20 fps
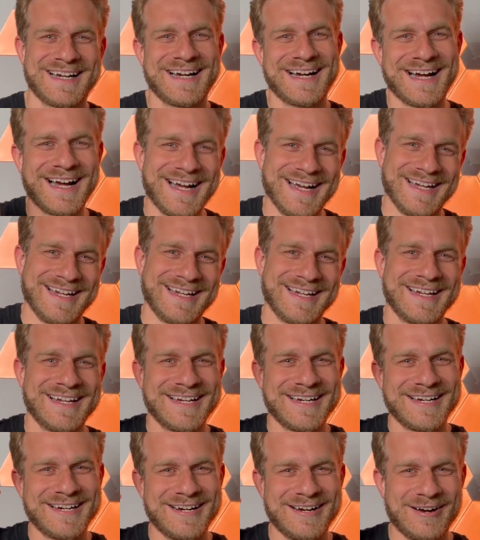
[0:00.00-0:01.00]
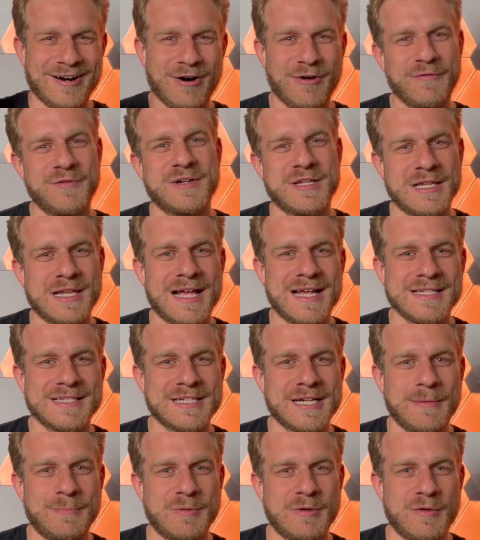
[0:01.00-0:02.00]
Hi. Over the
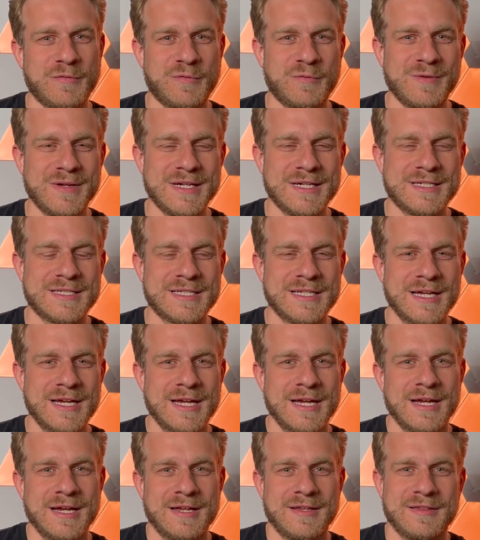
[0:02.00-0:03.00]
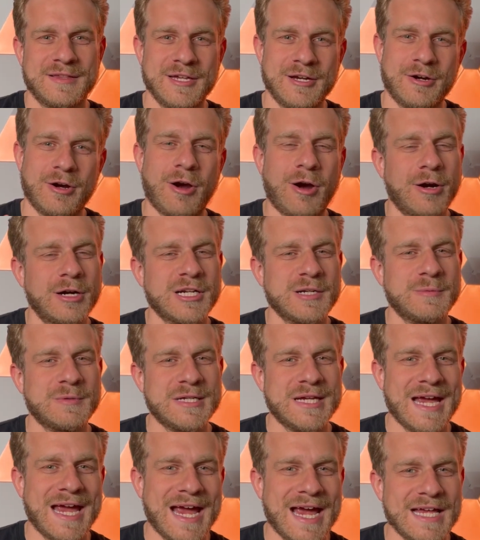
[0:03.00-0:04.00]
last couple of weeks, there
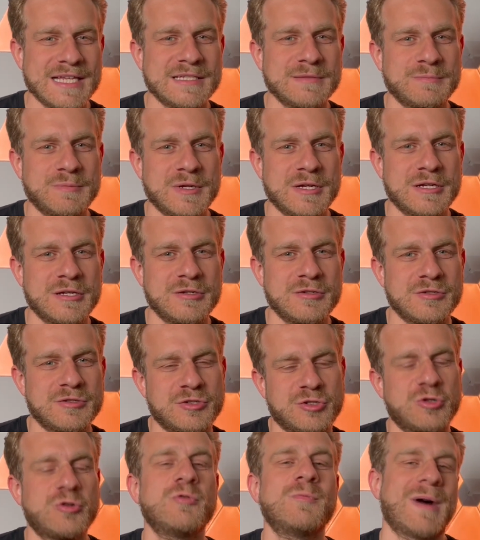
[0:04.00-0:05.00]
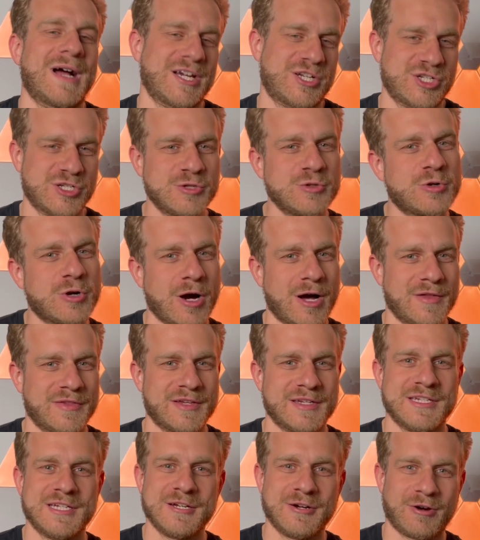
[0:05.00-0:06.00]
arguably hasn't been too much new
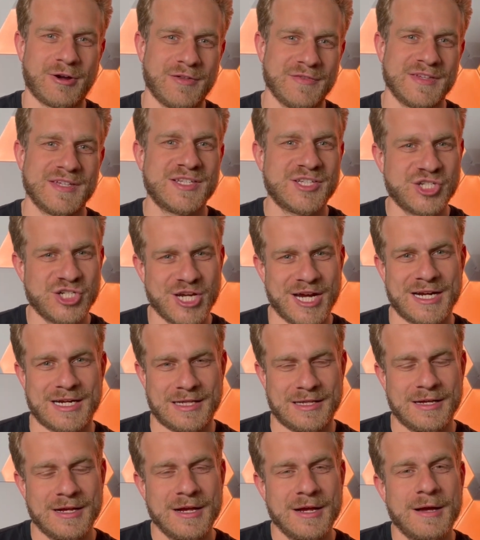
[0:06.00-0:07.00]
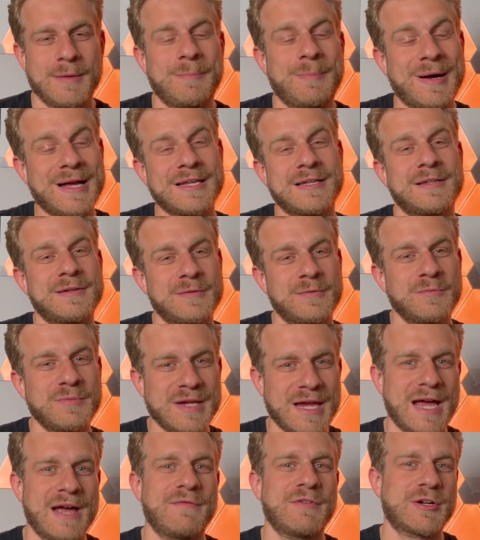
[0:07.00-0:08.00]
content here on this channel, but
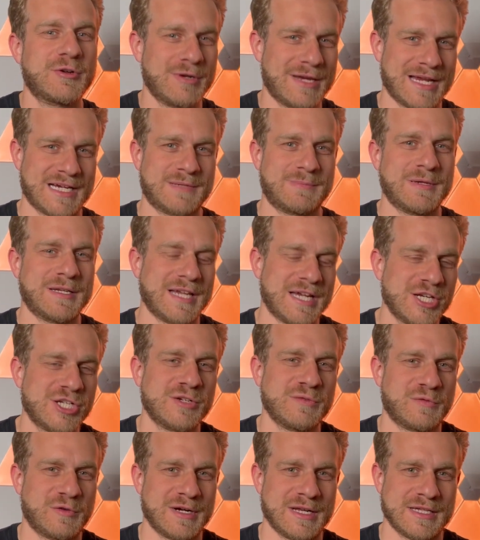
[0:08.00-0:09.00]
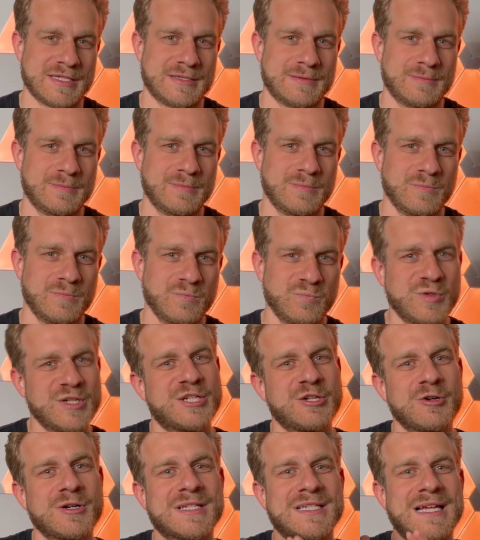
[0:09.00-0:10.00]
we have a good explanation for this. We
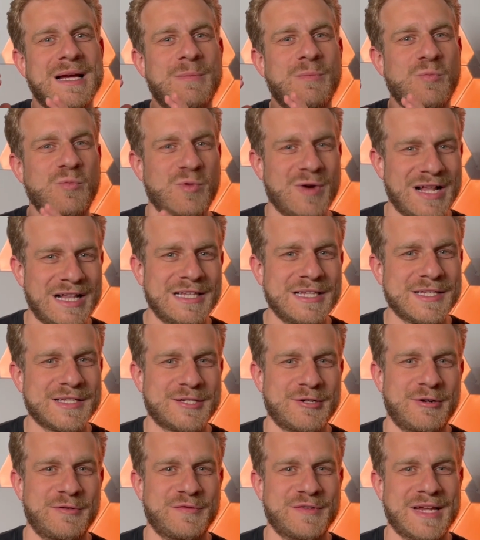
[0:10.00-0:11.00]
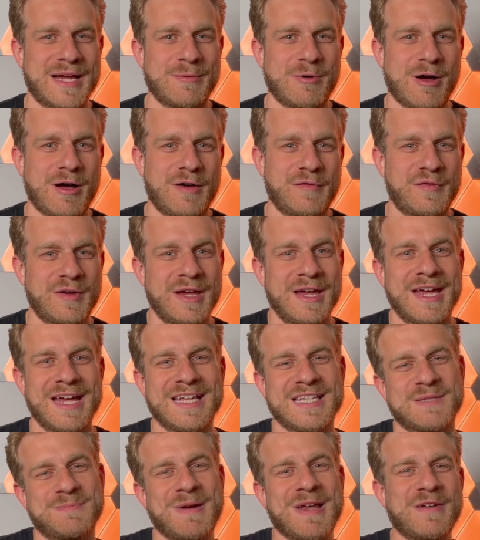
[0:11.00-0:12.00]
took some well-deserved time off
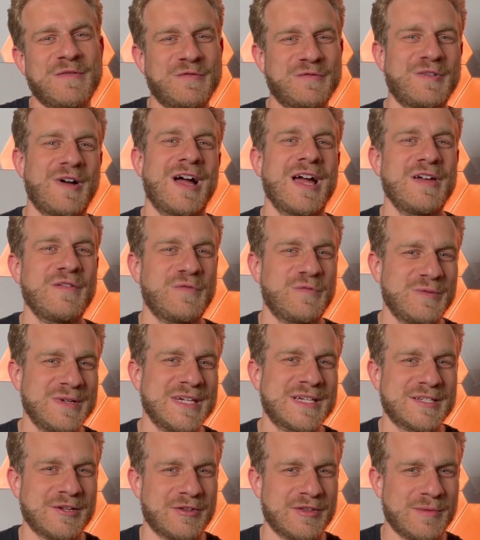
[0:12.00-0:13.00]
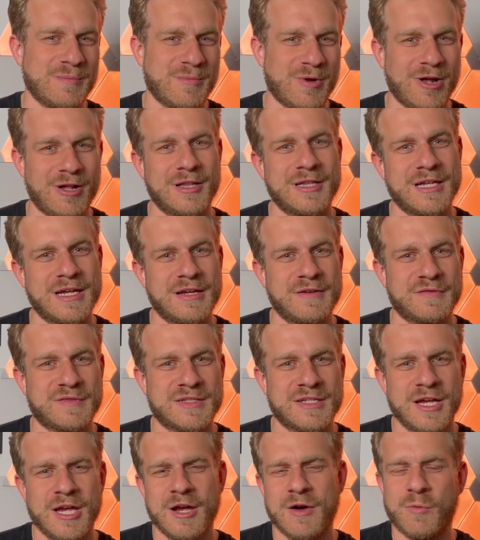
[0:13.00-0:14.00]
and spent 5 weeks on the
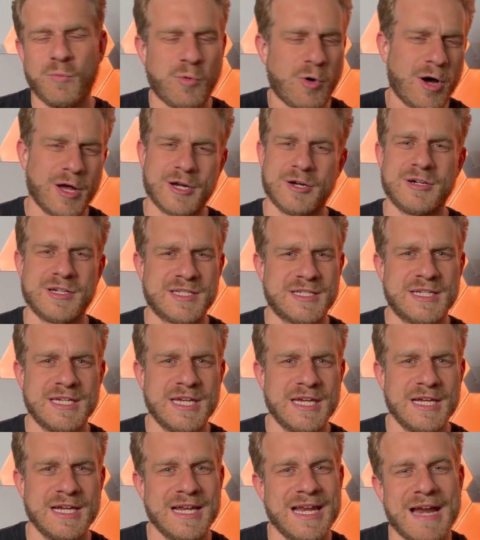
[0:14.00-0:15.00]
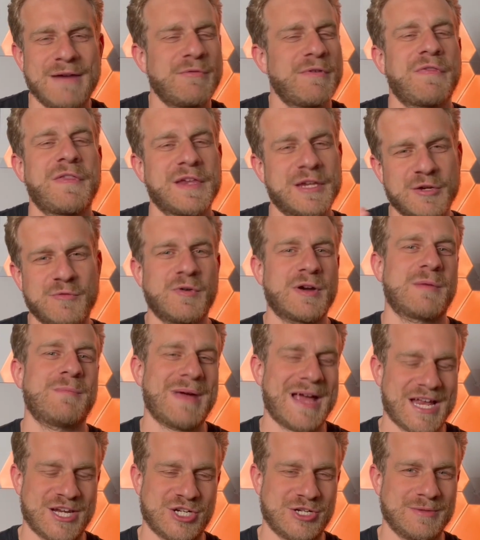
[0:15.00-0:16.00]
Maldives, water skiing, and everything you would
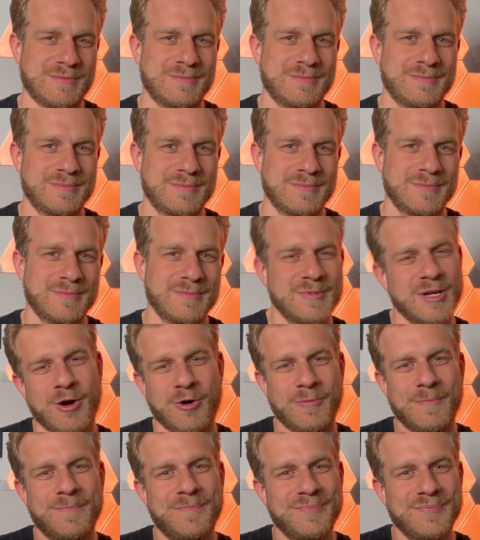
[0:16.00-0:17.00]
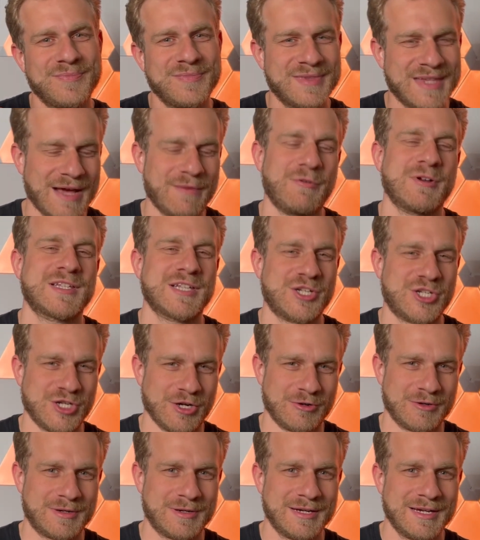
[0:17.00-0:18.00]
imagine. No, that was a
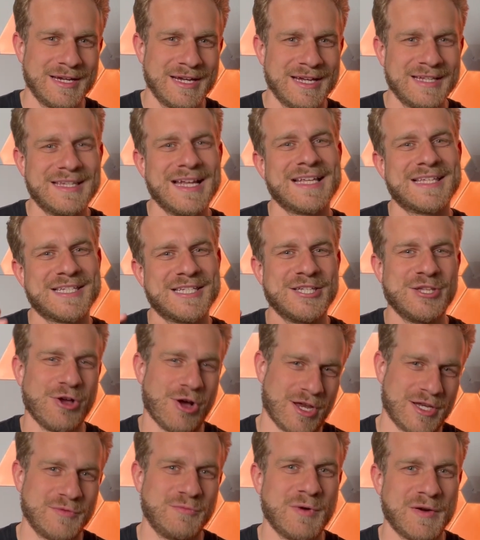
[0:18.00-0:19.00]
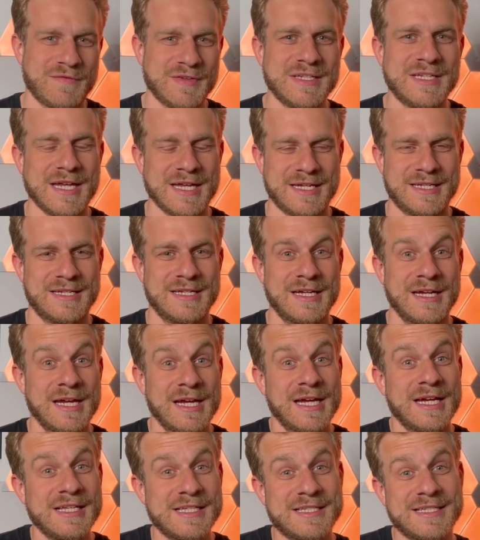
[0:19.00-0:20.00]
joke. That's not what we did.
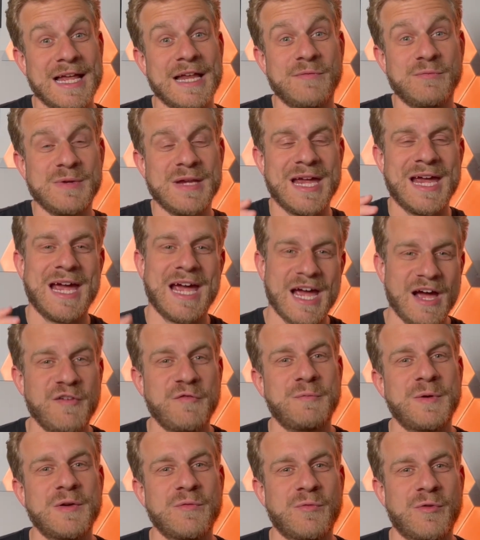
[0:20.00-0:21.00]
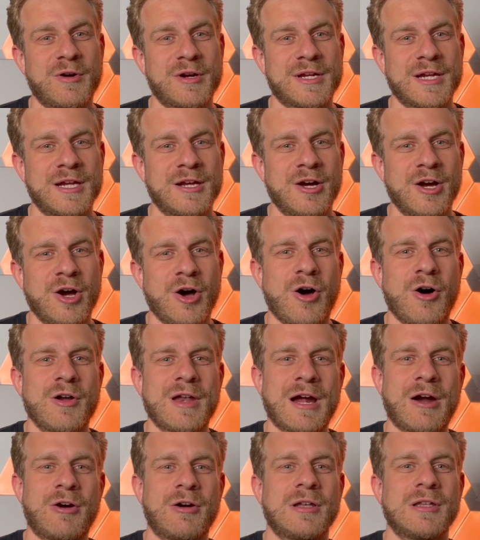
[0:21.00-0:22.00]
Instead, we have been working
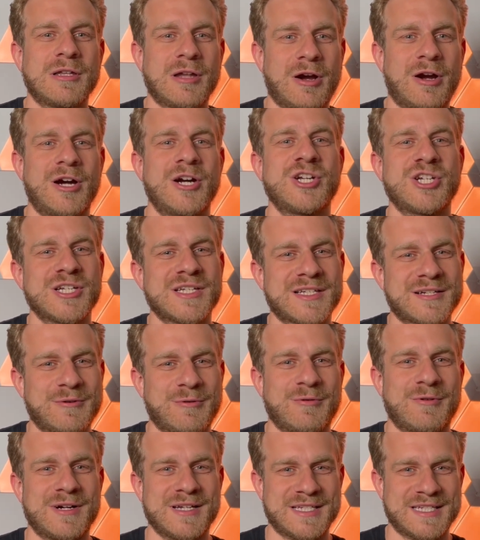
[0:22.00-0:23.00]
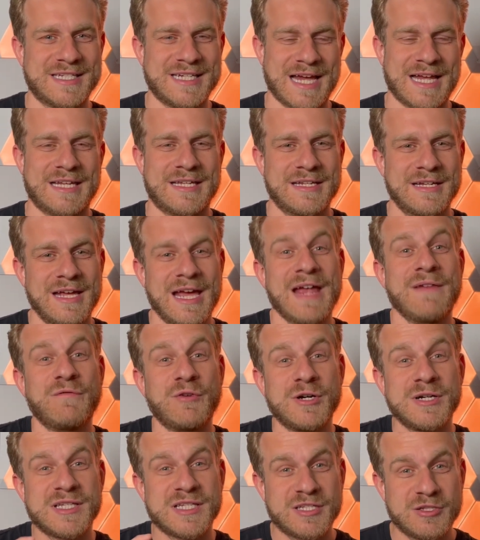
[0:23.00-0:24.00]
on our largest course yet, and
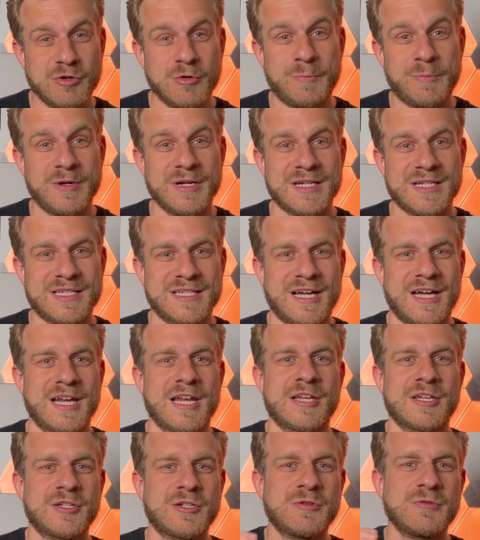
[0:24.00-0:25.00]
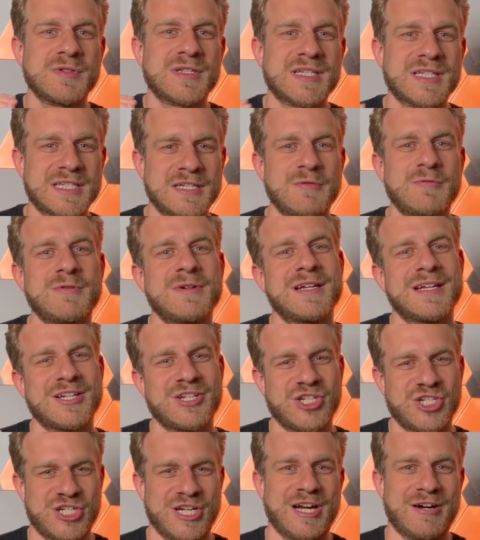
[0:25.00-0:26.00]
we're super excited to soon
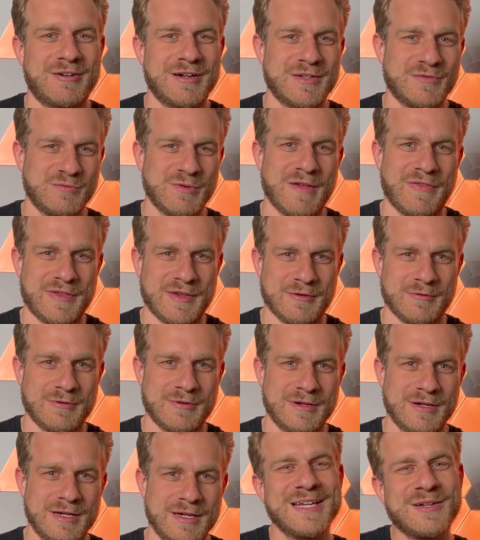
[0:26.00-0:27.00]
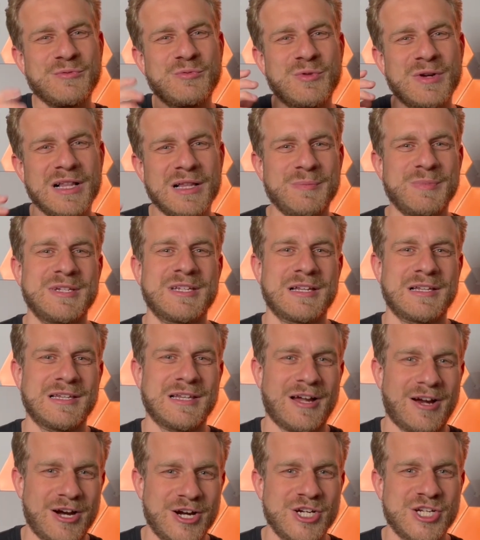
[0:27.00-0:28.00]
share it with you. It will be the
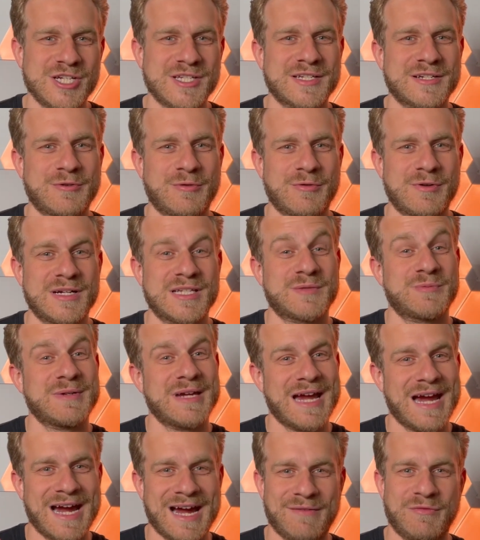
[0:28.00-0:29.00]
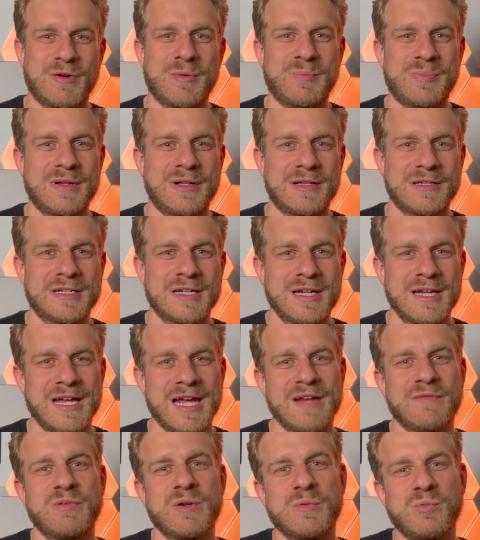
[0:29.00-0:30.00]
largest course we ever built,
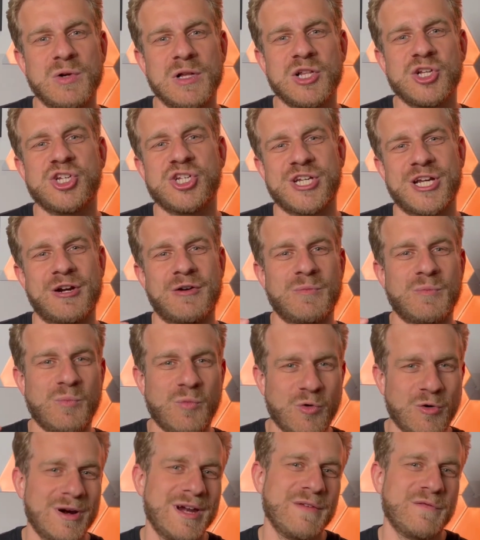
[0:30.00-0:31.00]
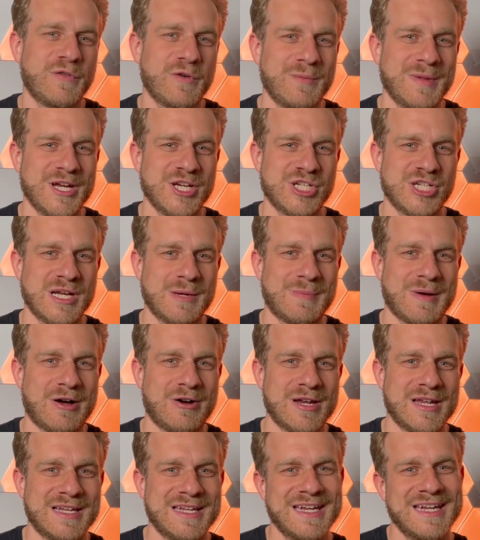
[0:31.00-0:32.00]
and we will share more information
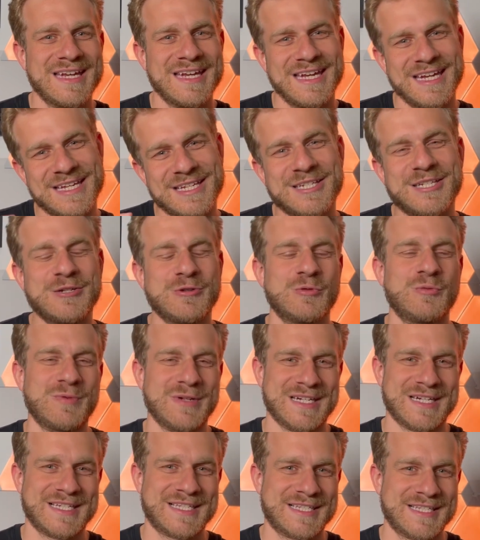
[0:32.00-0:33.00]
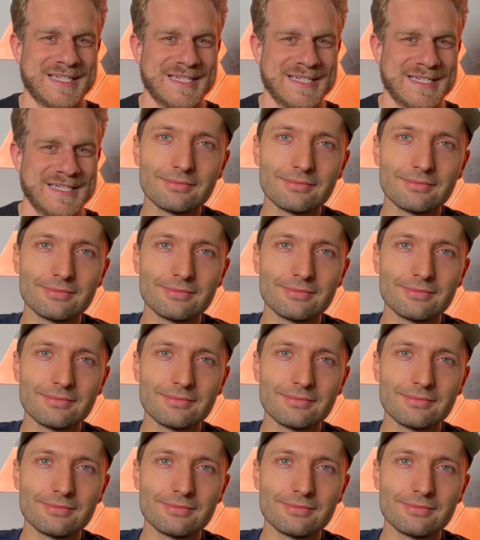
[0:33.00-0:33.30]
about it in 2 weeks.